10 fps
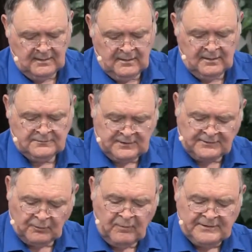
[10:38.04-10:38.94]
It's such
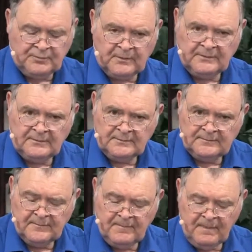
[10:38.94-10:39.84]
a rich one.
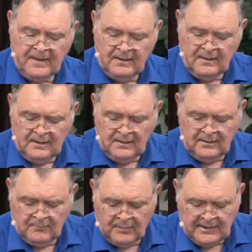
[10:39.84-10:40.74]

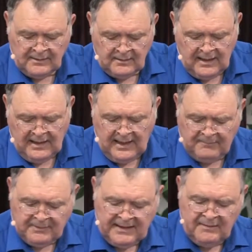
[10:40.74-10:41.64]
But I
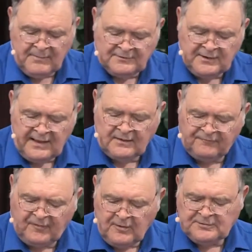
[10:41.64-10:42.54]
begin by saying the
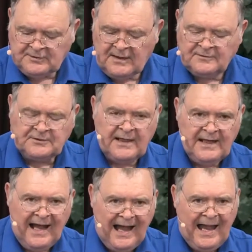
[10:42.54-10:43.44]
first son said,
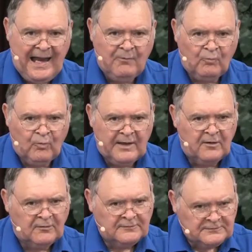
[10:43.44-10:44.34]
I
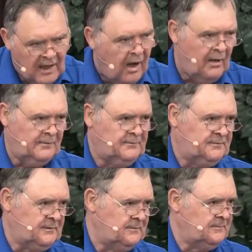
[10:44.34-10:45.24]
will
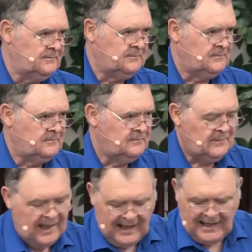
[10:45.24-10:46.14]
not.
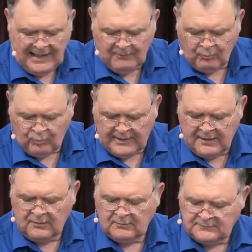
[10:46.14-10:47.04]
I
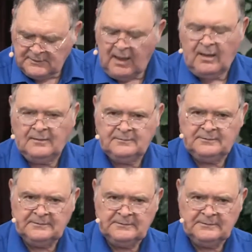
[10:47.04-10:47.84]
will not.